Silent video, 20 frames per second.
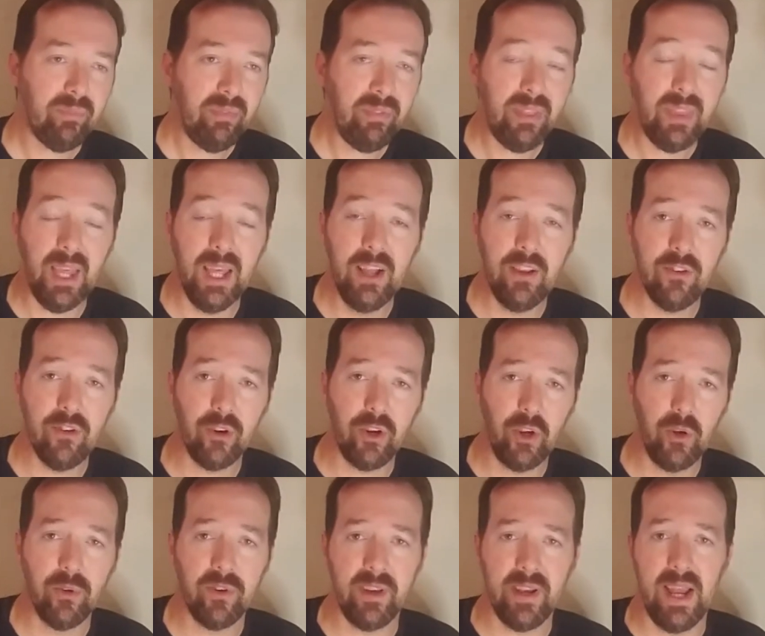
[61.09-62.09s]
And so
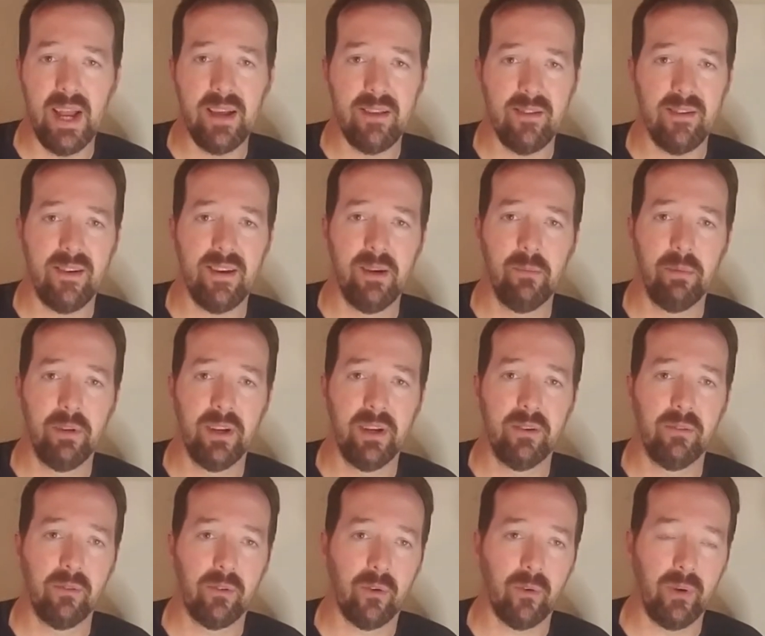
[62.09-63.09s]
using that as the template,
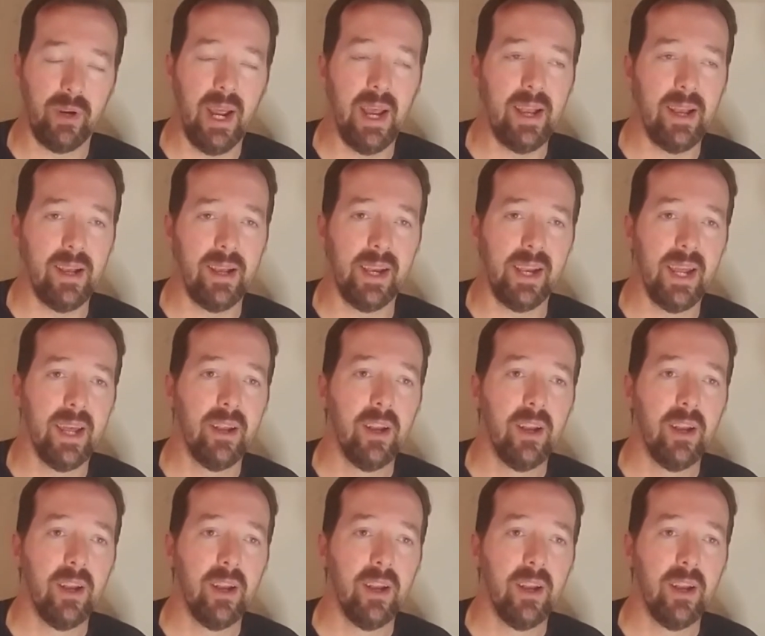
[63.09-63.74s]
created it again.